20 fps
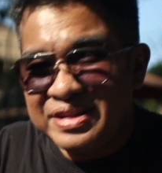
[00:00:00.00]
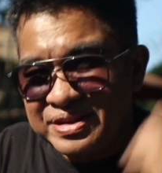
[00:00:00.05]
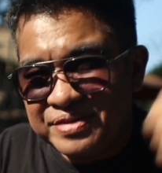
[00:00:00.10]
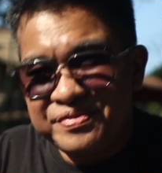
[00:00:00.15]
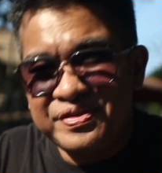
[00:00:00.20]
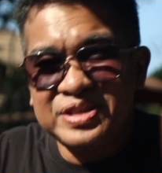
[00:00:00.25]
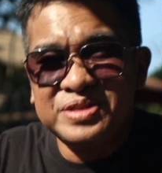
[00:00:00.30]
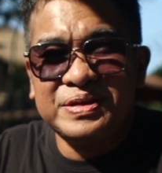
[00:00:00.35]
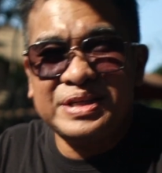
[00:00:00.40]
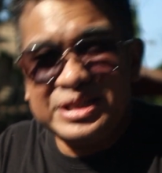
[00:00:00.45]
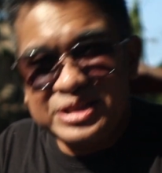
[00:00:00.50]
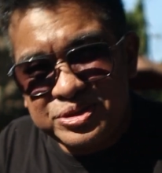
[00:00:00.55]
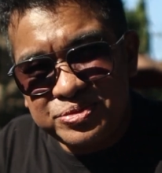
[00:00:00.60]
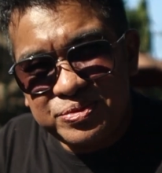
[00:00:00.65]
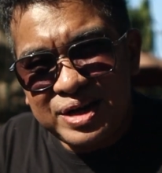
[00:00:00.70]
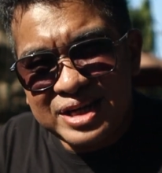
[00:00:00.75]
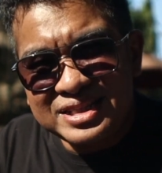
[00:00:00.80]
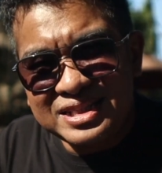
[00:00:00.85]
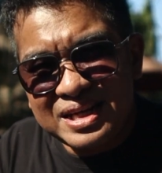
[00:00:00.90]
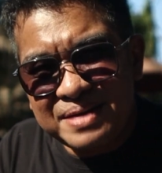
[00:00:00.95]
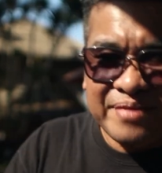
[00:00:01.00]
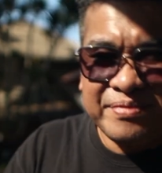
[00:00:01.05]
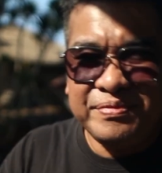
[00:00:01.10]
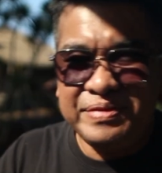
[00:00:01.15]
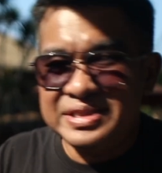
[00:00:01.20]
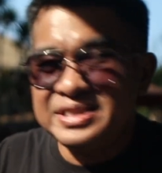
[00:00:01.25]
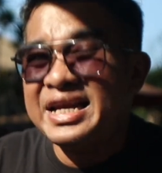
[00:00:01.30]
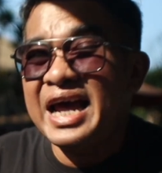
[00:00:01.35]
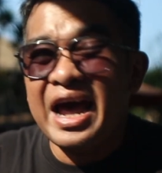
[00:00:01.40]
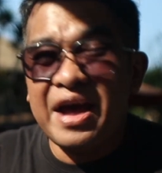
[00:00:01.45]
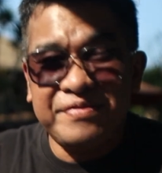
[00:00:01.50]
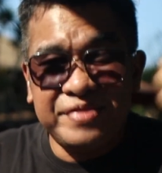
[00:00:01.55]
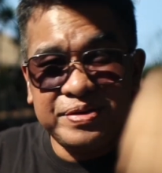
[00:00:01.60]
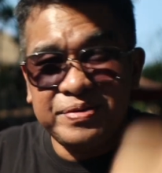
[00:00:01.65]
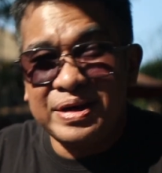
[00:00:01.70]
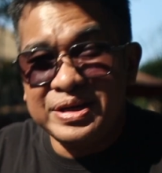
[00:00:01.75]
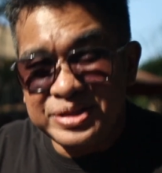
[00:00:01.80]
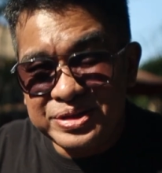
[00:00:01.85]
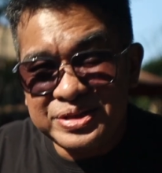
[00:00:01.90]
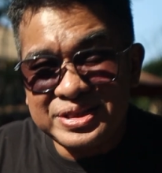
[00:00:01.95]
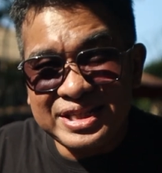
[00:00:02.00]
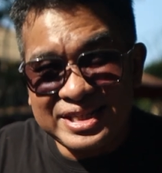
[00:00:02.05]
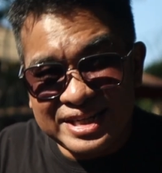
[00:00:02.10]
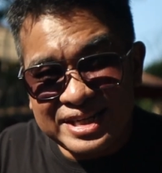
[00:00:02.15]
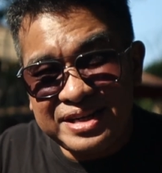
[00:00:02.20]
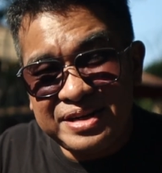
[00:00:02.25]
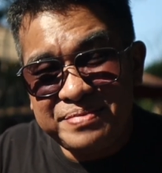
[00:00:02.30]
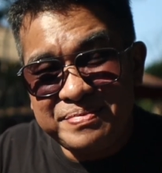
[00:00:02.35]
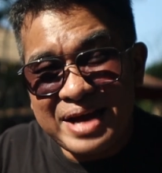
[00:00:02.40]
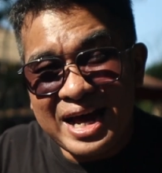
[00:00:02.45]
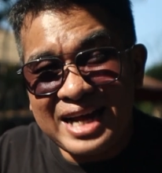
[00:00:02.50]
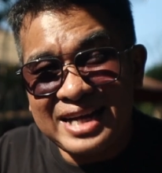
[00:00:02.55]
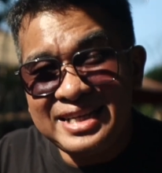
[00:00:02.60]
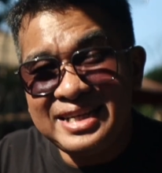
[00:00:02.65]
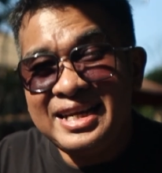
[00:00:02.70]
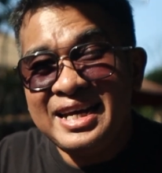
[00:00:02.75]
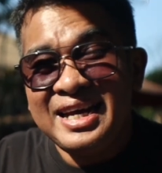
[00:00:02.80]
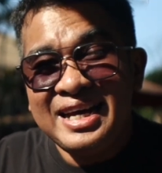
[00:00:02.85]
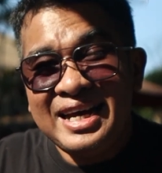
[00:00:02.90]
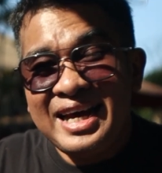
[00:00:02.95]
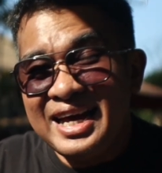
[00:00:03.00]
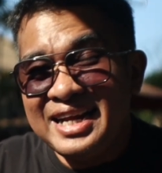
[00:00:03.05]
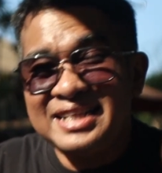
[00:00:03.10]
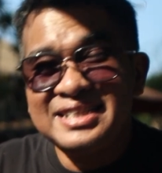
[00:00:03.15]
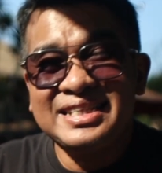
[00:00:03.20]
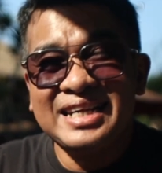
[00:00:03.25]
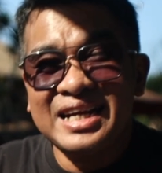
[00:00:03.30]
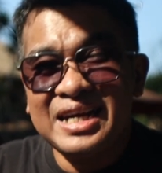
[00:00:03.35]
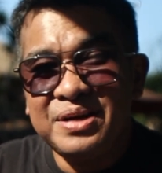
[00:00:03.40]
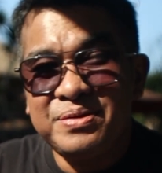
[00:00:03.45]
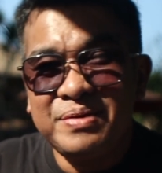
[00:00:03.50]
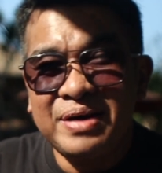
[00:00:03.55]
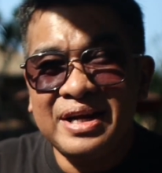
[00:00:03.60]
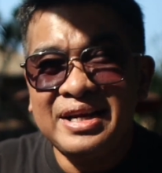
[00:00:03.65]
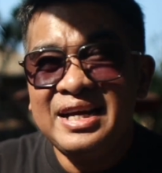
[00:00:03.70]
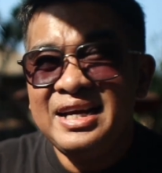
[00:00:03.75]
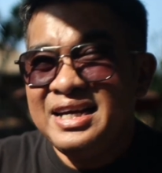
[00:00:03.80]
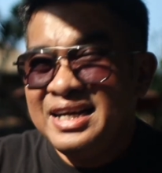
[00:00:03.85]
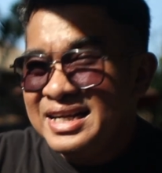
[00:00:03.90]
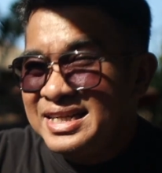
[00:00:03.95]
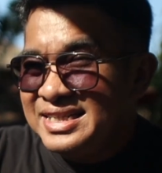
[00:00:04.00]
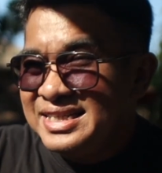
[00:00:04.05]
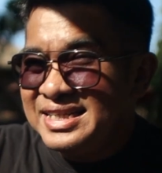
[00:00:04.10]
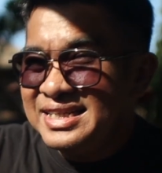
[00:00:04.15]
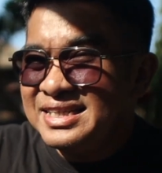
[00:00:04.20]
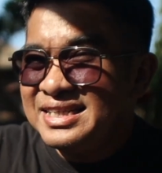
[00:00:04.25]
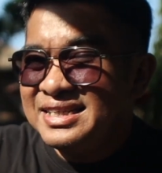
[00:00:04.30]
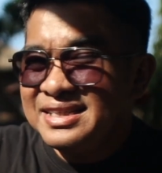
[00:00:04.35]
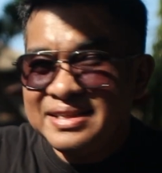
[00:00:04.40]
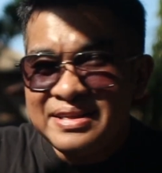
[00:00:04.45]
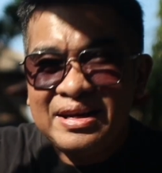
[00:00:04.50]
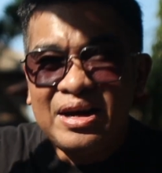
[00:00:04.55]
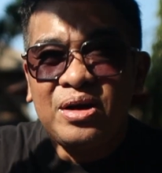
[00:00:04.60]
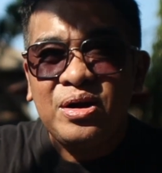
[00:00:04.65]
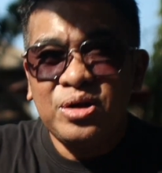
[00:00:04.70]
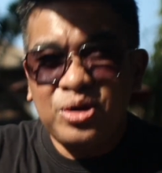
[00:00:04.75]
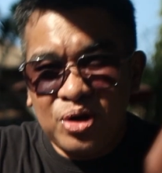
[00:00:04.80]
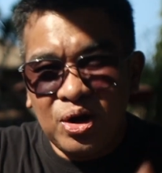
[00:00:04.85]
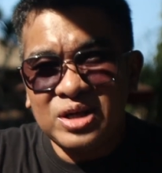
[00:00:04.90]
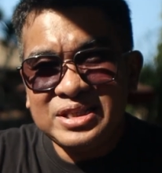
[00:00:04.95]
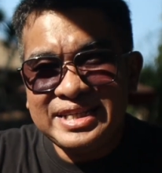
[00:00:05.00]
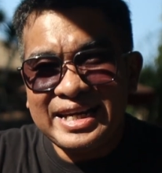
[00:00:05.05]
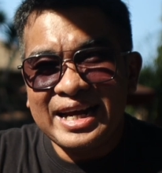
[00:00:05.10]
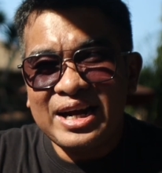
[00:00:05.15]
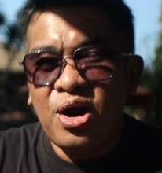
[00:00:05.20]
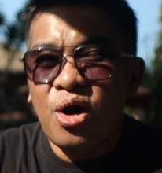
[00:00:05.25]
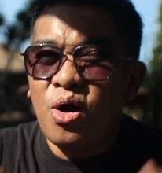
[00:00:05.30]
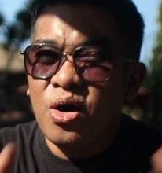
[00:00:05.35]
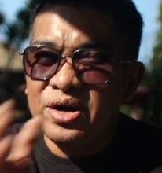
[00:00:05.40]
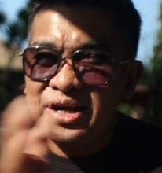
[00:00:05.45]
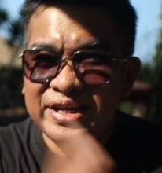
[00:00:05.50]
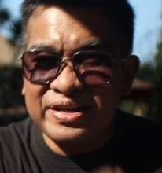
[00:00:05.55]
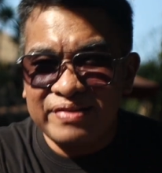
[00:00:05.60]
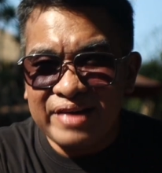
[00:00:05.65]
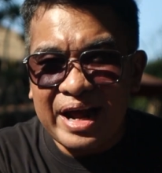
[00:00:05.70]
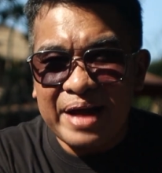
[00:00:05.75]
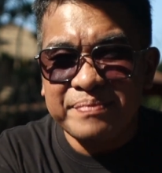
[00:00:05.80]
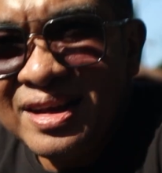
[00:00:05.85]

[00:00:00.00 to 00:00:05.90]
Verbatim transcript: The first one is WhatsApp, which everyone uses here in Bali, and the second one, the Gojek or the Grab.